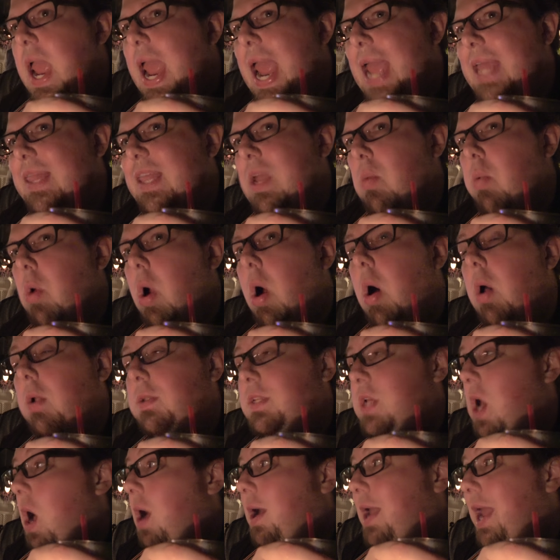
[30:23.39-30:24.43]
And they were all
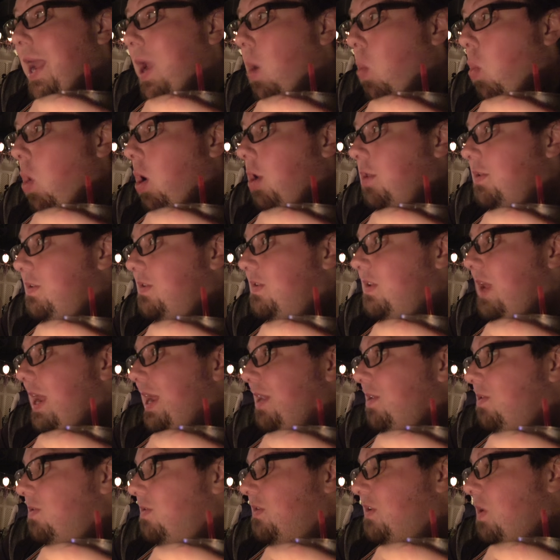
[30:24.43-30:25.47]
talking at once,
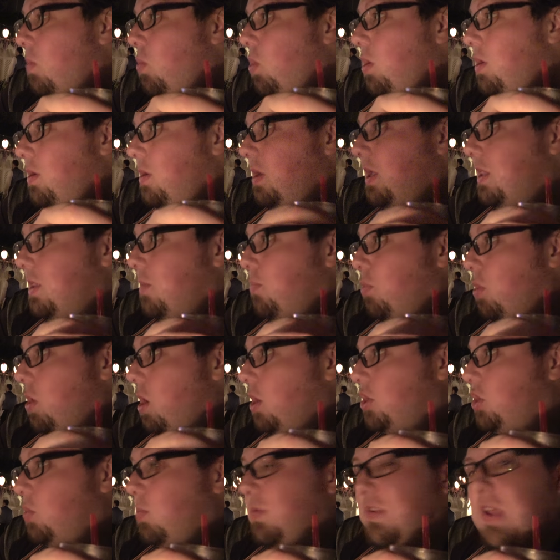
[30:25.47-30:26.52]
and someone in the
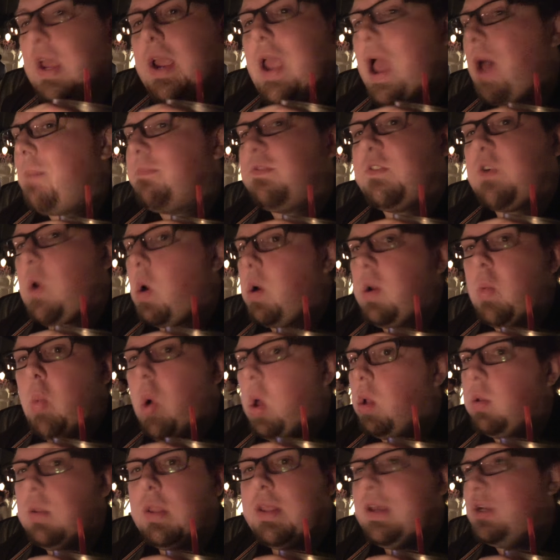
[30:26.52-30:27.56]
production was like, "I'm sorry,
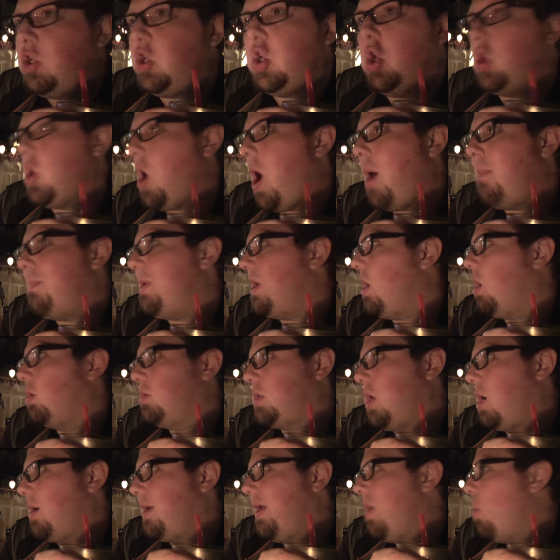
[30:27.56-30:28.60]
Walt, they should not be all
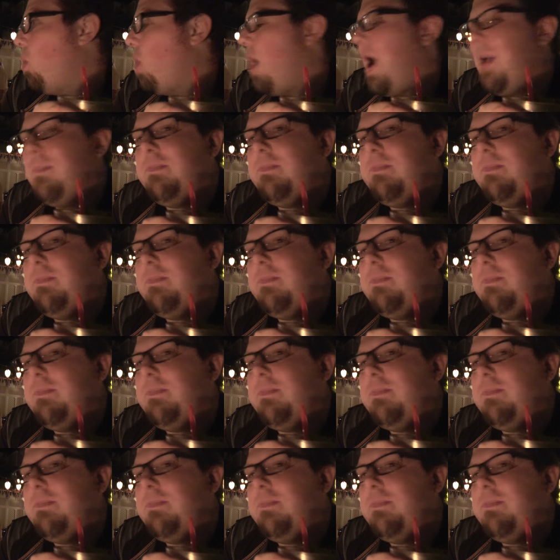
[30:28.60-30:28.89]
talking at once.